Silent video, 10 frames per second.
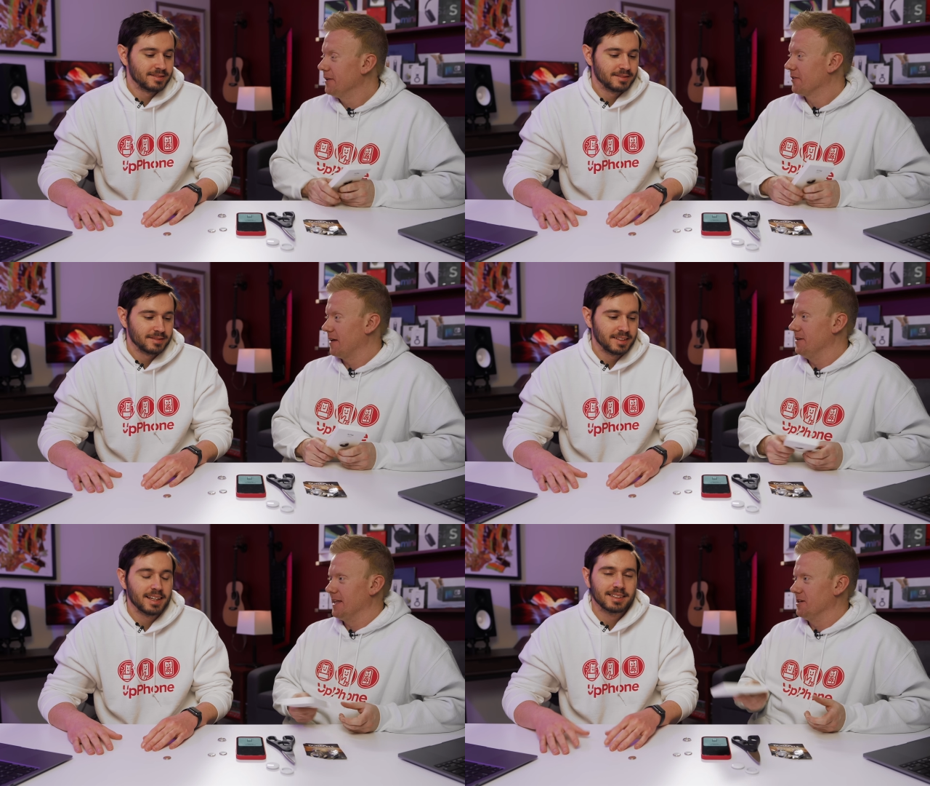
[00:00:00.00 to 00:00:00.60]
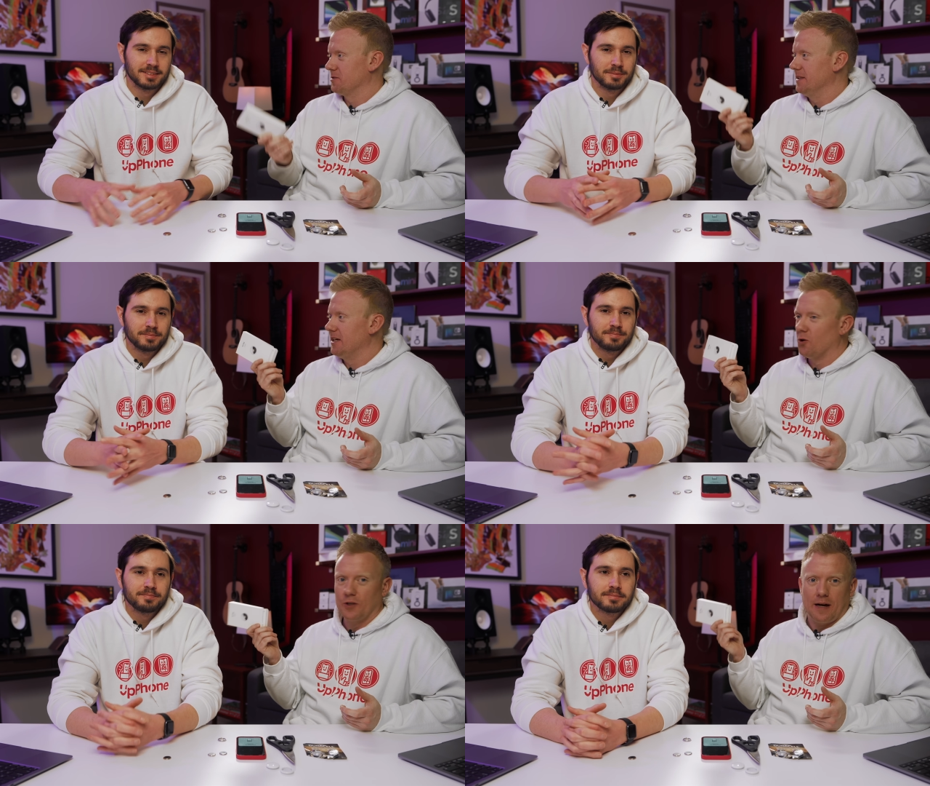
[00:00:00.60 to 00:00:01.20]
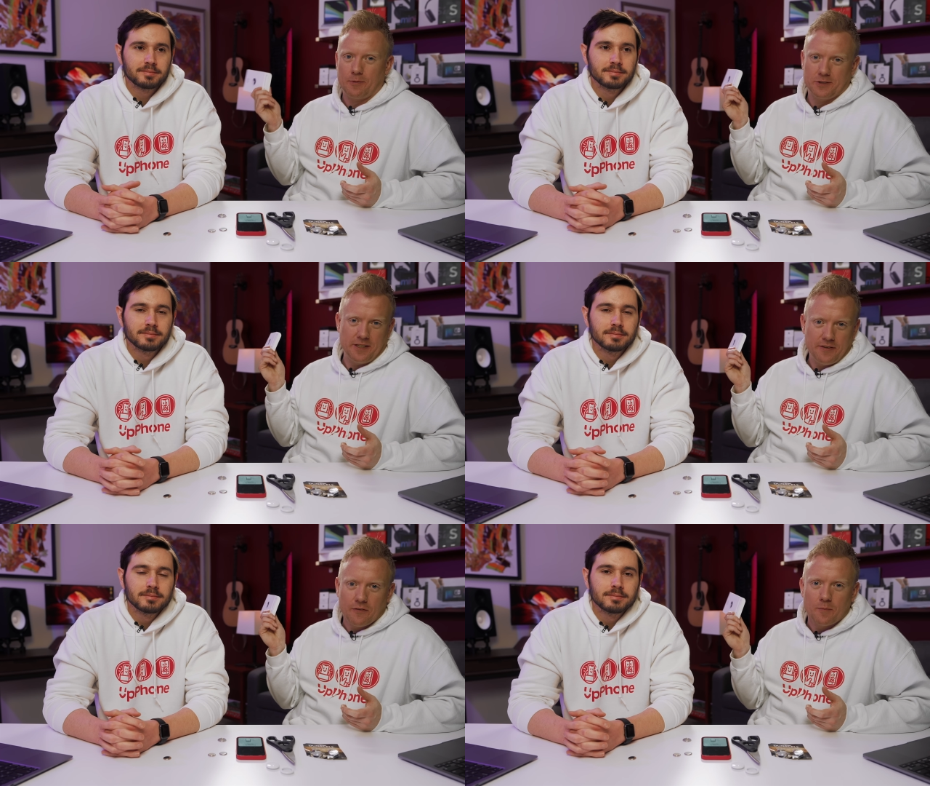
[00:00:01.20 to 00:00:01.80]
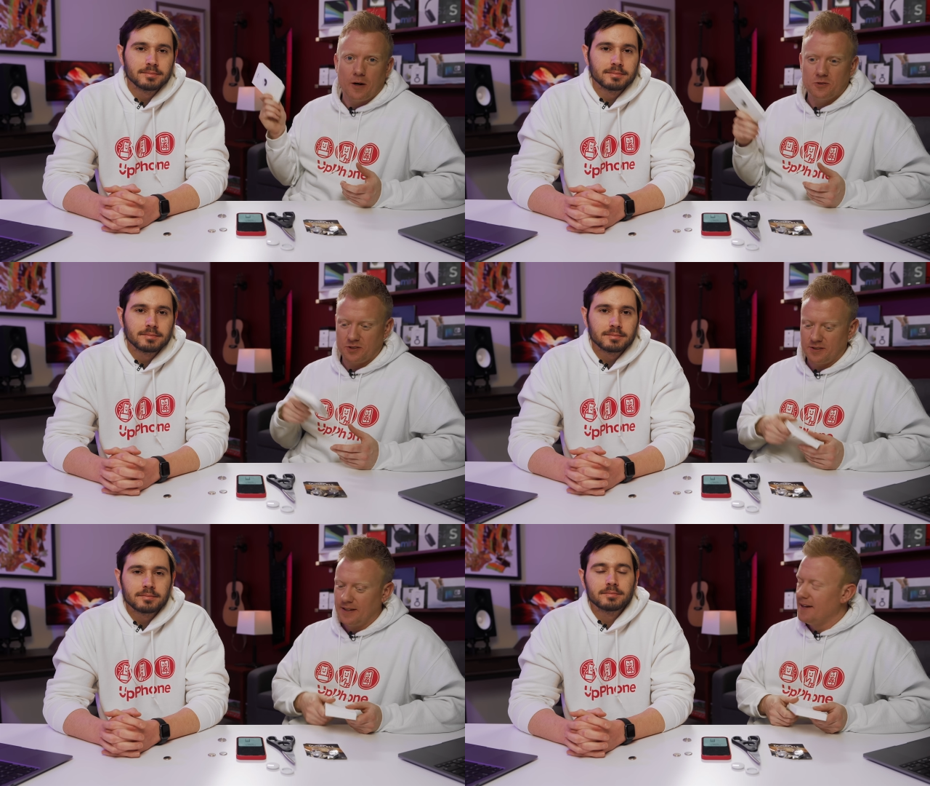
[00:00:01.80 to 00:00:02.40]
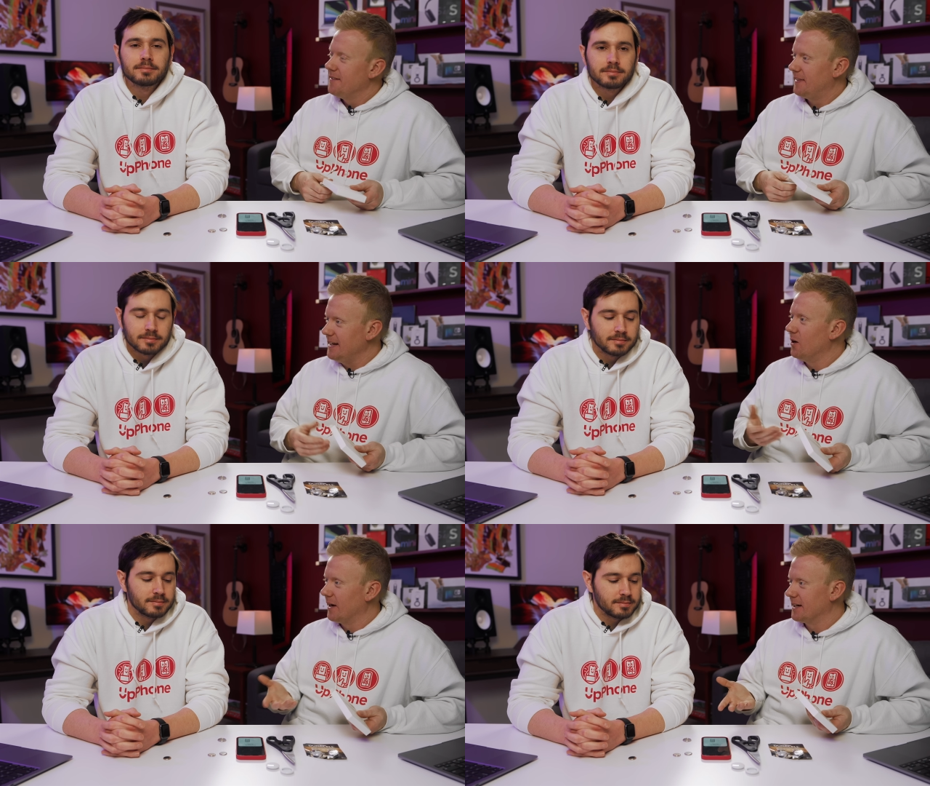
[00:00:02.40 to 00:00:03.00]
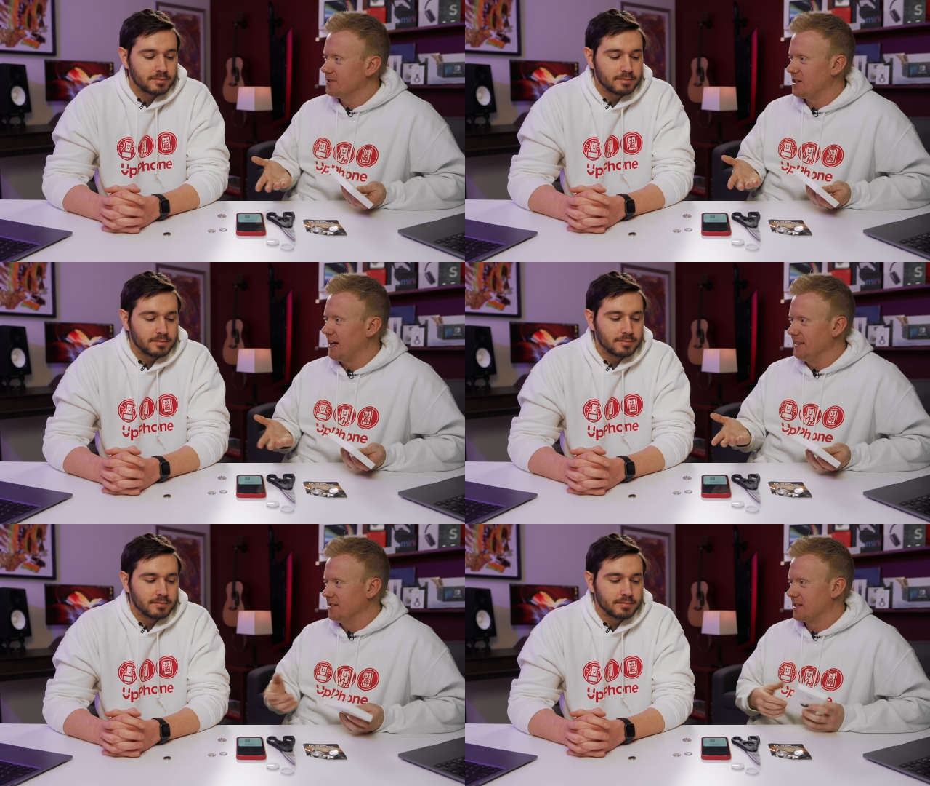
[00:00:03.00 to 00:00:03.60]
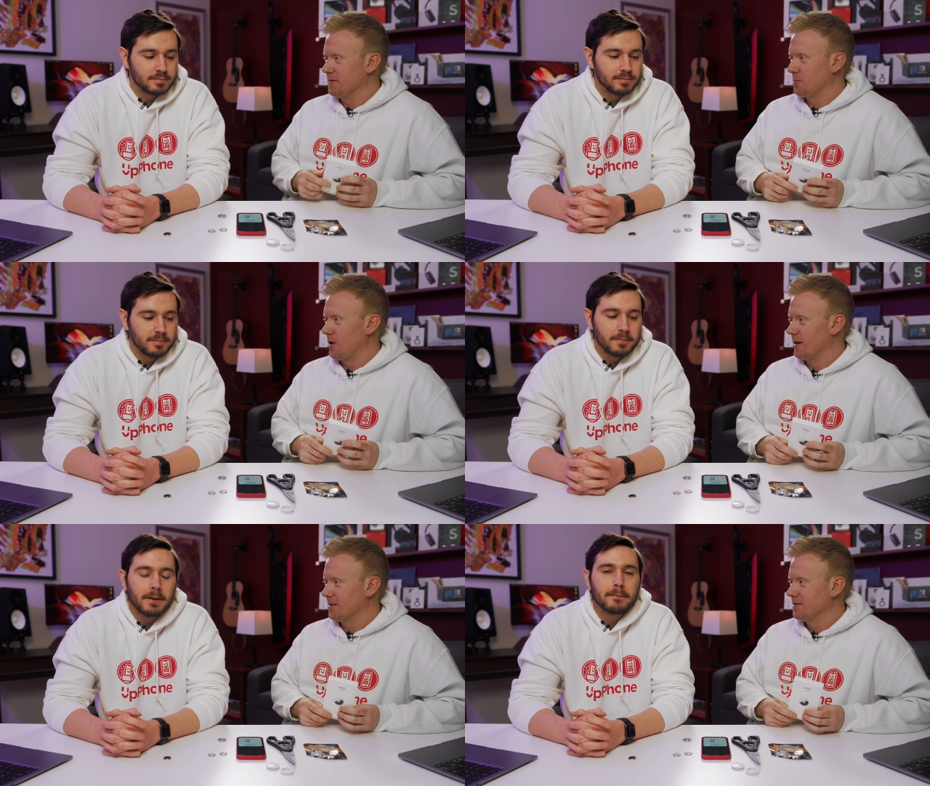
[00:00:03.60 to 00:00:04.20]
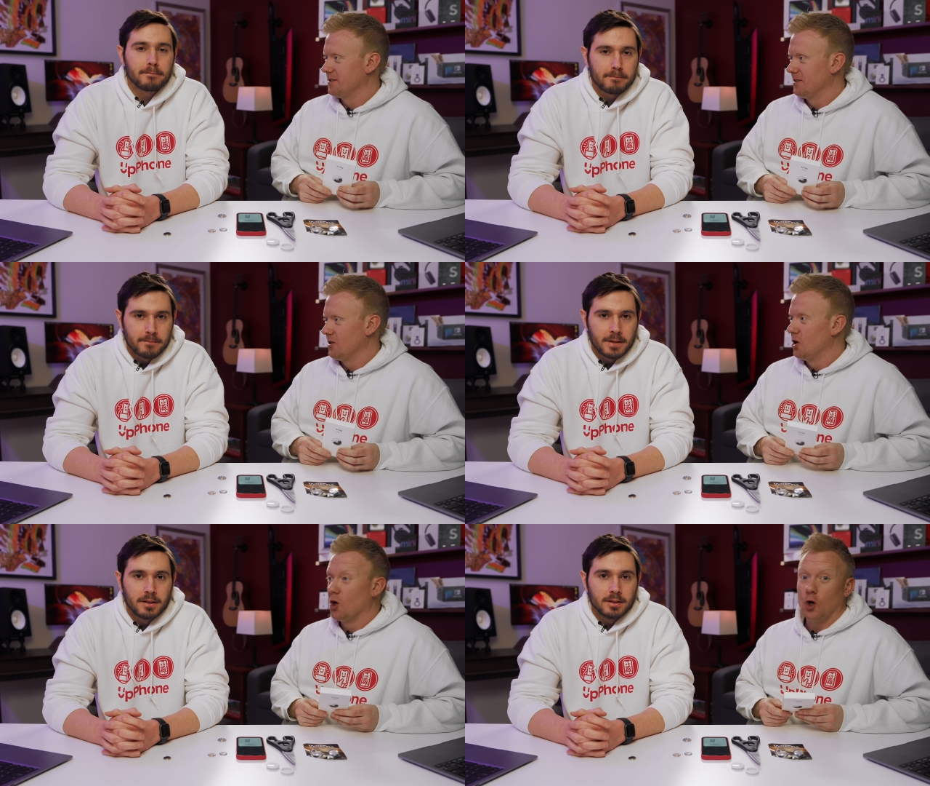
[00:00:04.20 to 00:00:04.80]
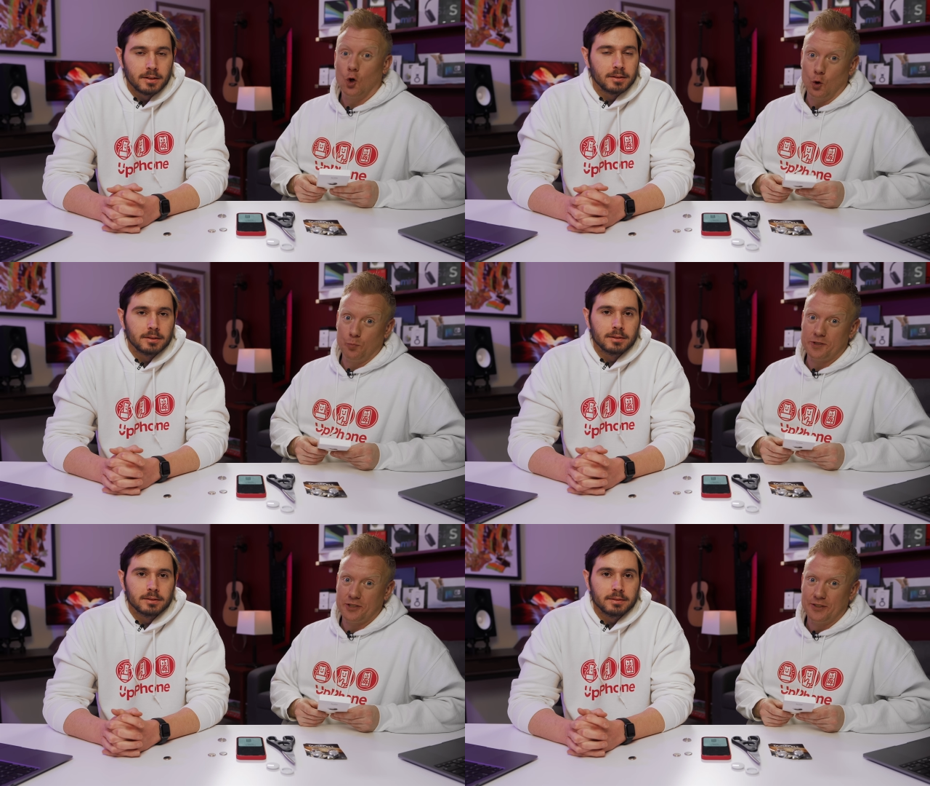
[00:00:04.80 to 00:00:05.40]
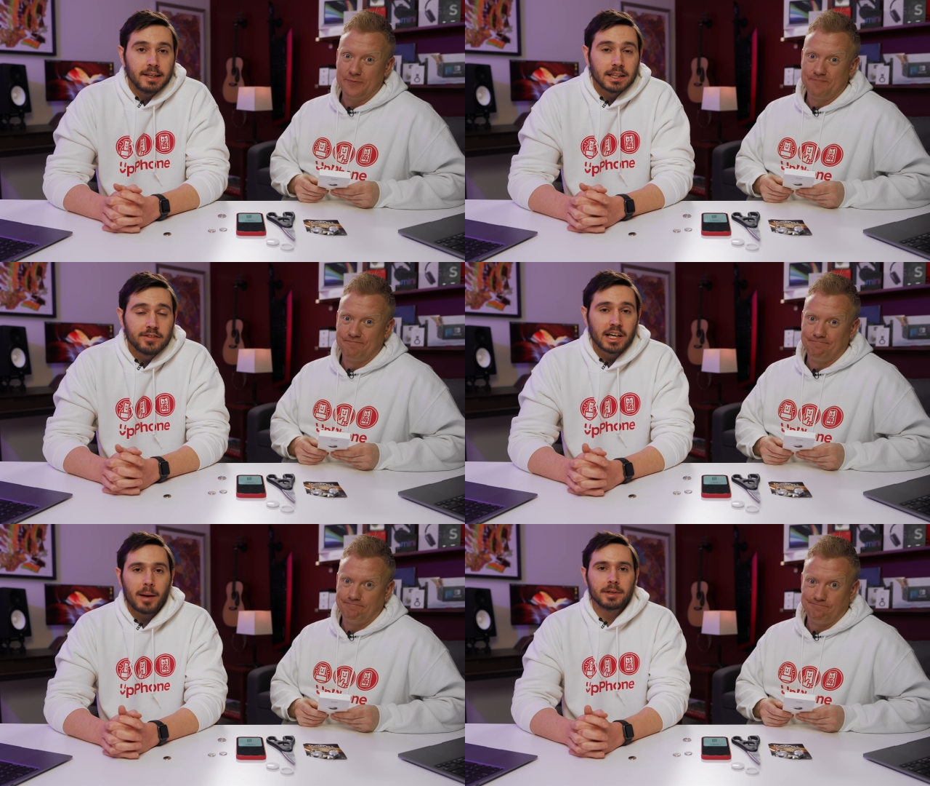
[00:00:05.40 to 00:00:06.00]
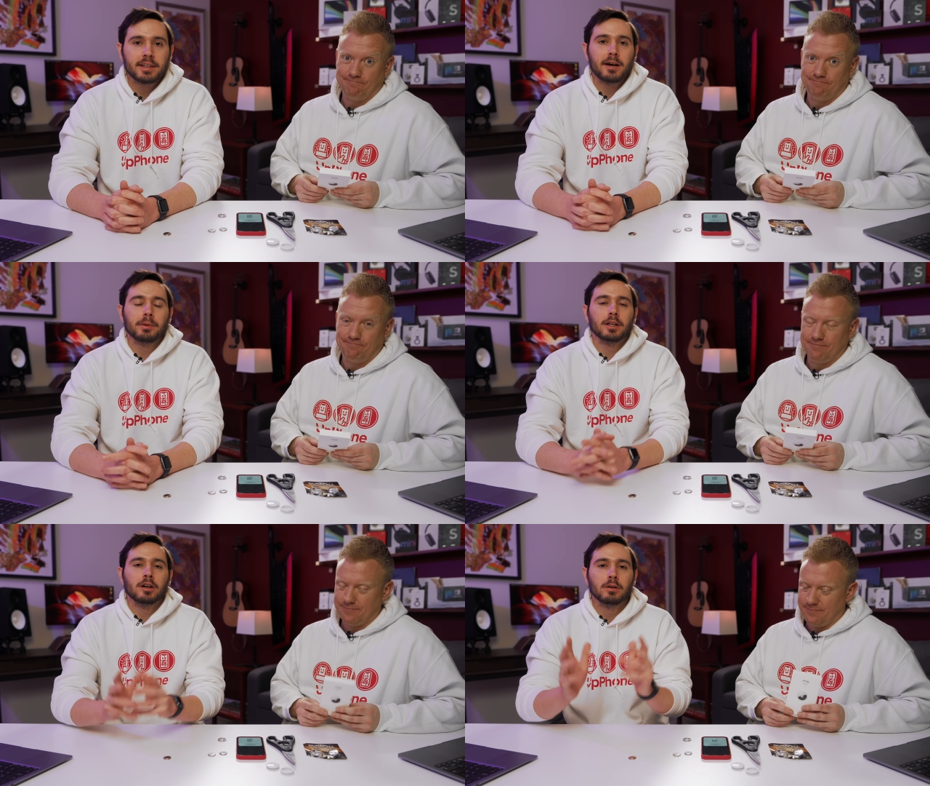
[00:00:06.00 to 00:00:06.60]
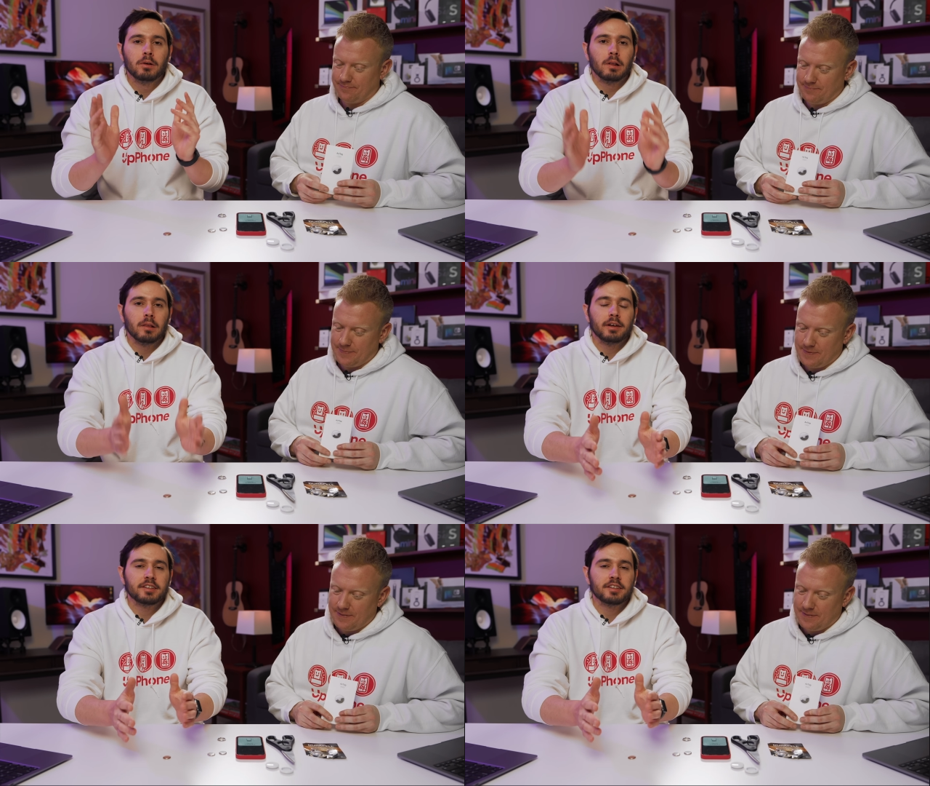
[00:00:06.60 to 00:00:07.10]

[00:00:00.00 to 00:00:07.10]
Speaker 1: either. I mean, yeah. they use them in the old Apple TV remotes. They know how to design these types of products. Yeah. Oops.
Speaker 2: Yeah, leave a comment down below. Let